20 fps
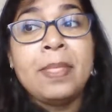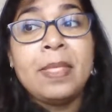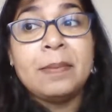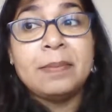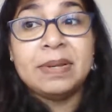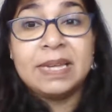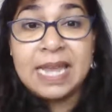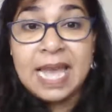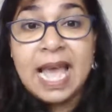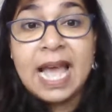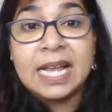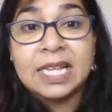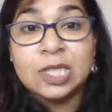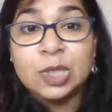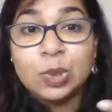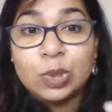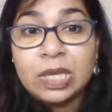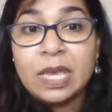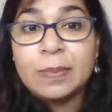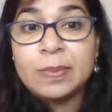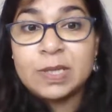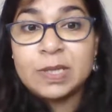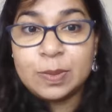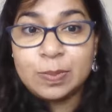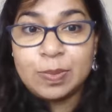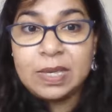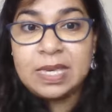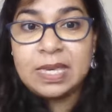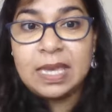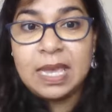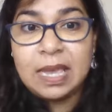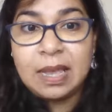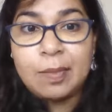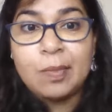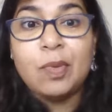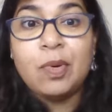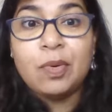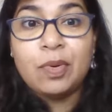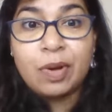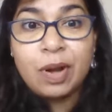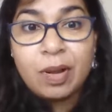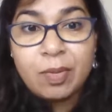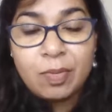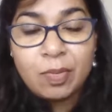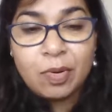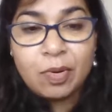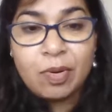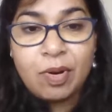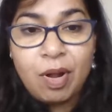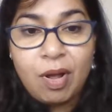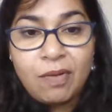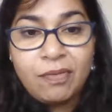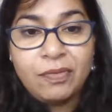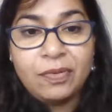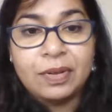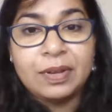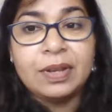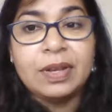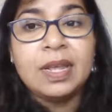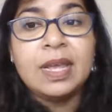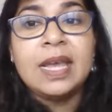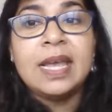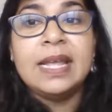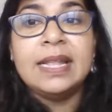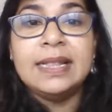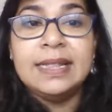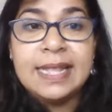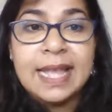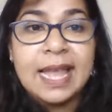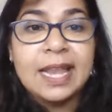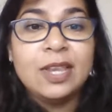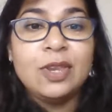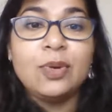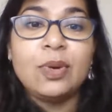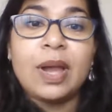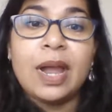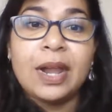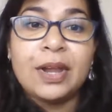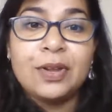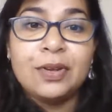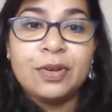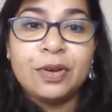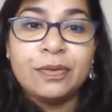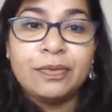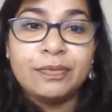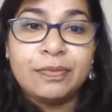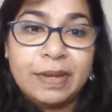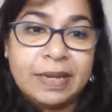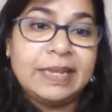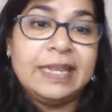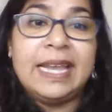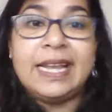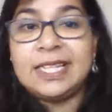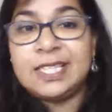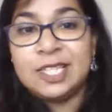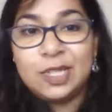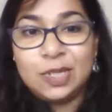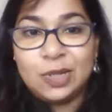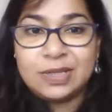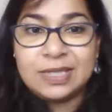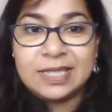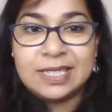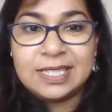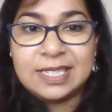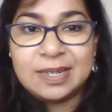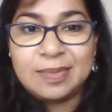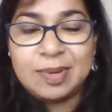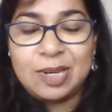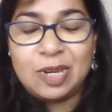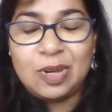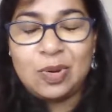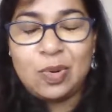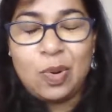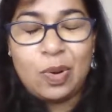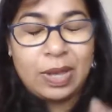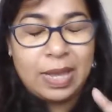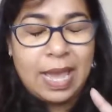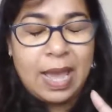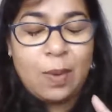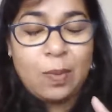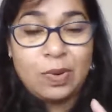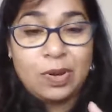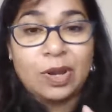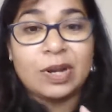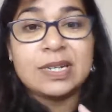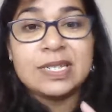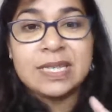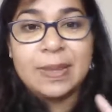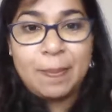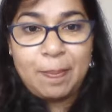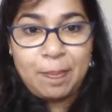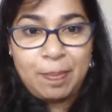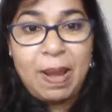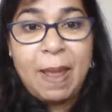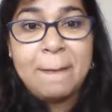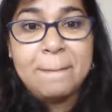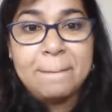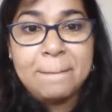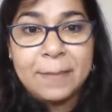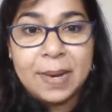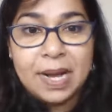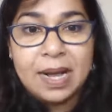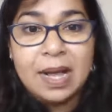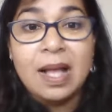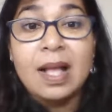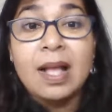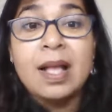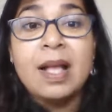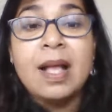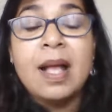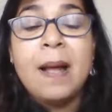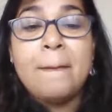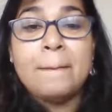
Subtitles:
But as you keep speaking more and more often, then you kind of, it gets into your system, and okay, I will not say plumber,